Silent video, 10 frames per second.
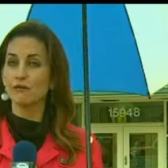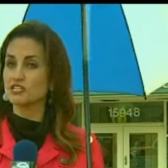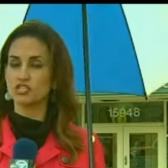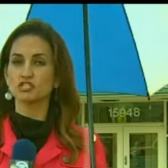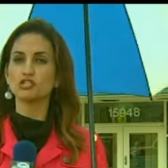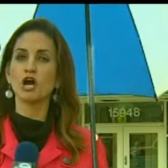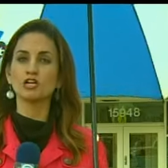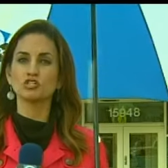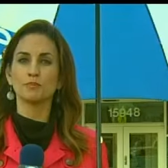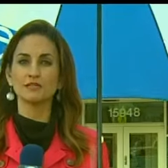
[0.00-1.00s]
hour, I just
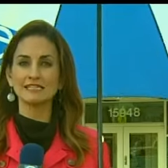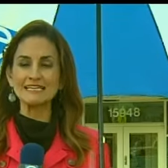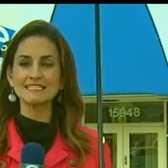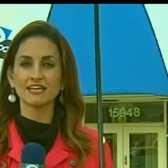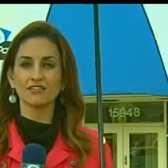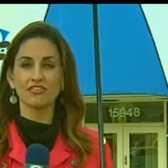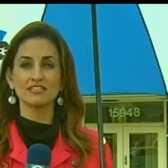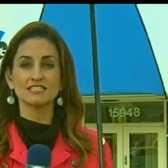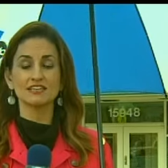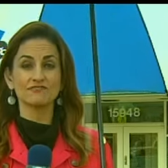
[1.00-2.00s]
talked to police here that
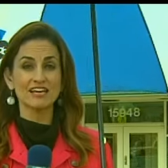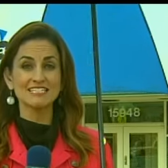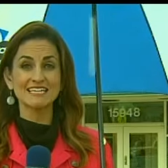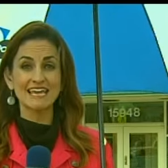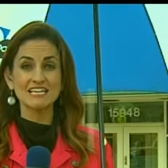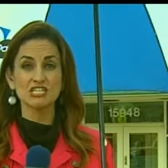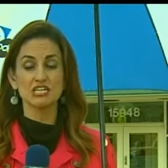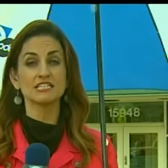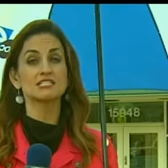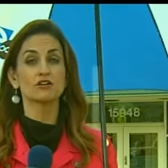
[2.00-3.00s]
this
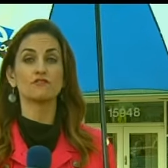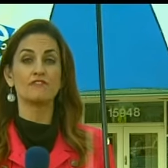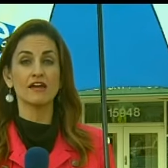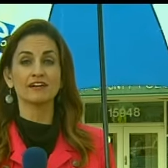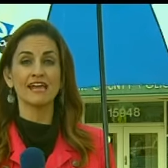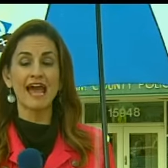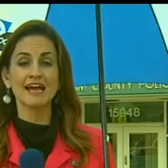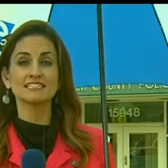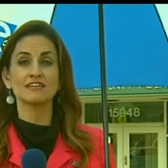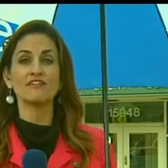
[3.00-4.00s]
investigation is still very
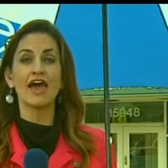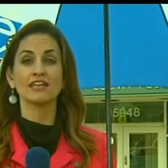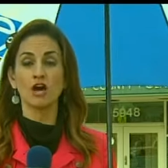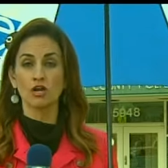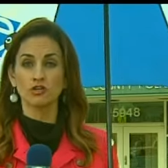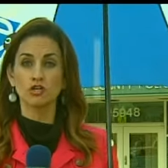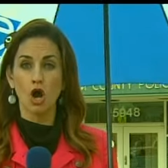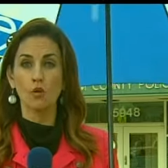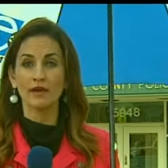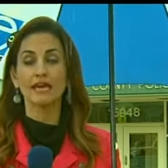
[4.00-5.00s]
active and
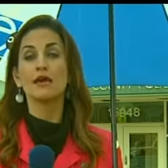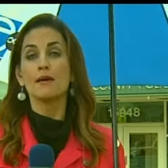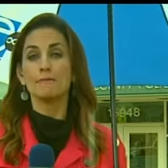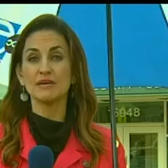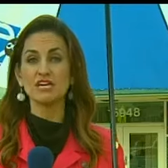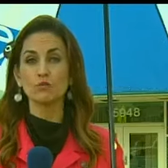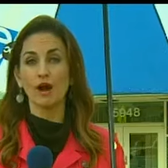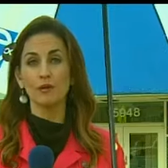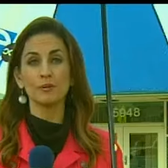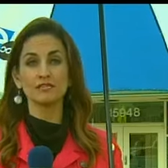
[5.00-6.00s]
ongoing.
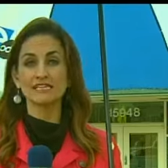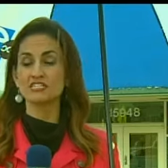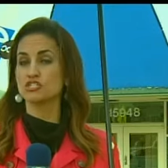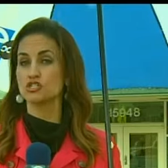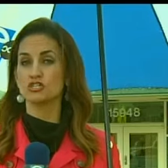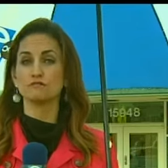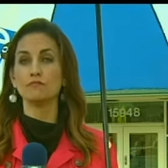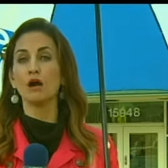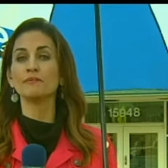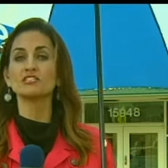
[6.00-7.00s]
Meanwhile, police just
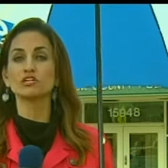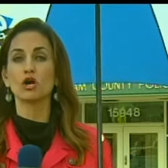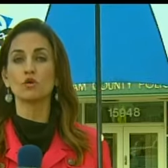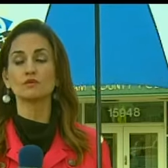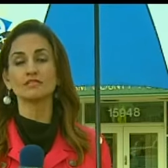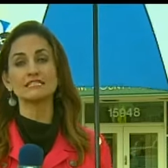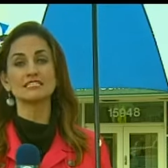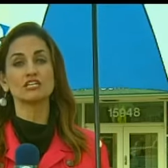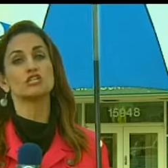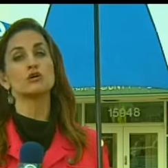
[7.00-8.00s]
moments ago
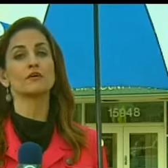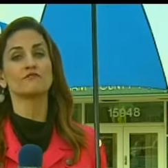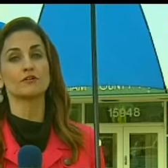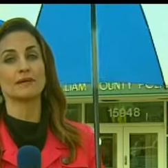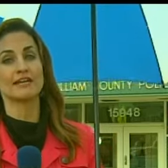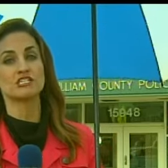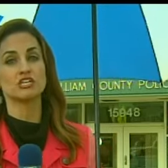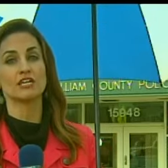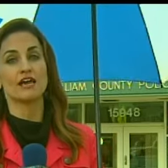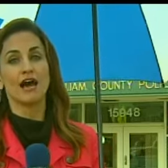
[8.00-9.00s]
releasing new
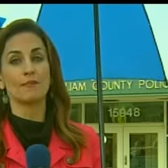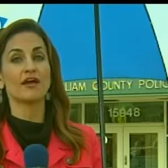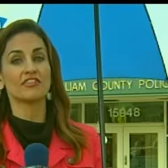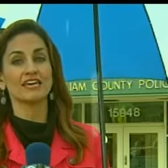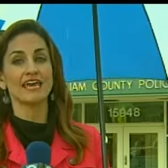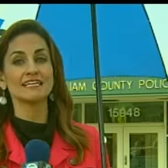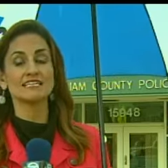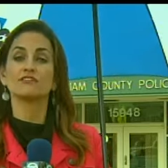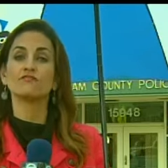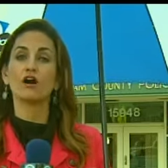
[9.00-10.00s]
information about the
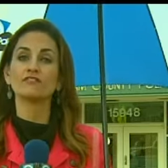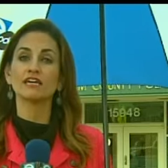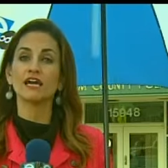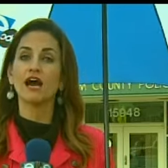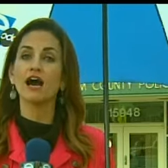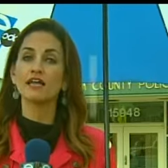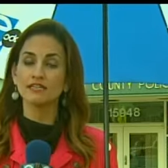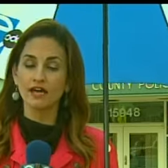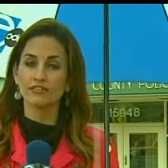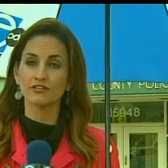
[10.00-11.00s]
case involving
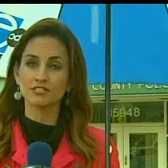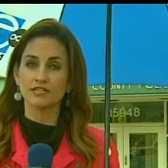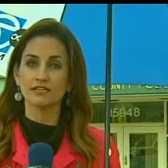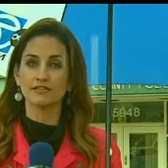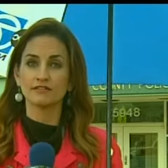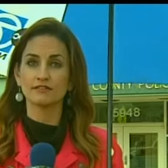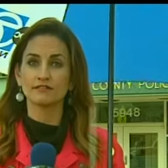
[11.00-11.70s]
another teen.